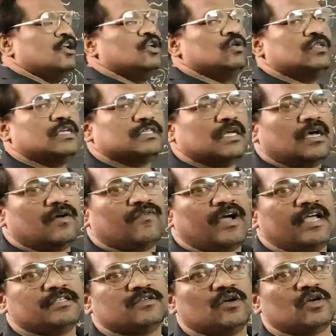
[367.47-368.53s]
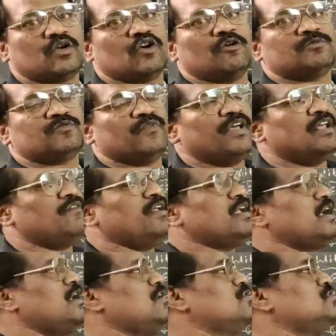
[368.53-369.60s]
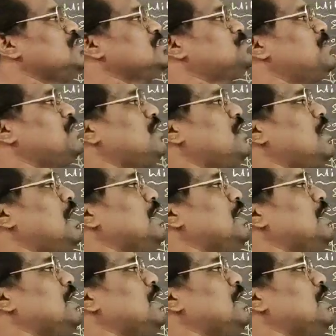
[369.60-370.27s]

Uses of isotopes, where we can use this particular